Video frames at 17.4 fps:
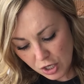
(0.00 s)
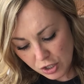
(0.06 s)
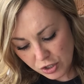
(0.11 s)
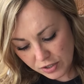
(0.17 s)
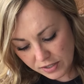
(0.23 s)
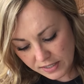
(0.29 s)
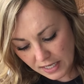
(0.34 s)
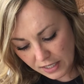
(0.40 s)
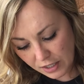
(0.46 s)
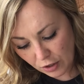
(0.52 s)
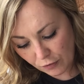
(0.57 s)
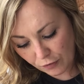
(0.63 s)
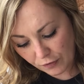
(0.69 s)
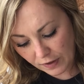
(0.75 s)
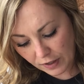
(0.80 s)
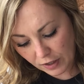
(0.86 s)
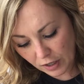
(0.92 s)
Just take your
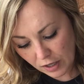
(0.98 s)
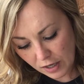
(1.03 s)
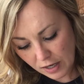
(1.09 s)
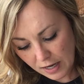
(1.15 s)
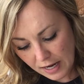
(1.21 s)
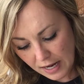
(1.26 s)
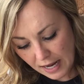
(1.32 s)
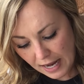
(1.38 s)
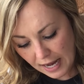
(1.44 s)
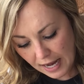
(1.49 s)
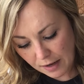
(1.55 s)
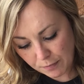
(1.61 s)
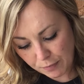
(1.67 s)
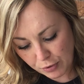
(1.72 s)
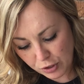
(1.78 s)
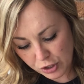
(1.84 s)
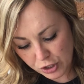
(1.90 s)
finger
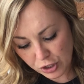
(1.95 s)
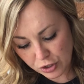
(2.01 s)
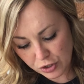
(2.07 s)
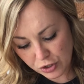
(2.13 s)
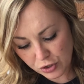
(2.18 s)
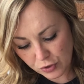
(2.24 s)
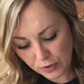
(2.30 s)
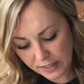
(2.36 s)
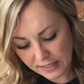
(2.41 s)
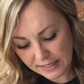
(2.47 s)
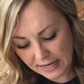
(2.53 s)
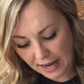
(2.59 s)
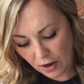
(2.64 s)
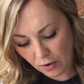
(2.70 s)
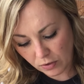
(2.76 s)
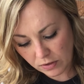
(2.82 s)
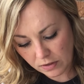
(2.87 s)
and push your string
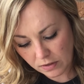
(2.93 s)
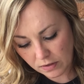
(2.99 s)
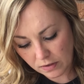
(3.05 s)
down,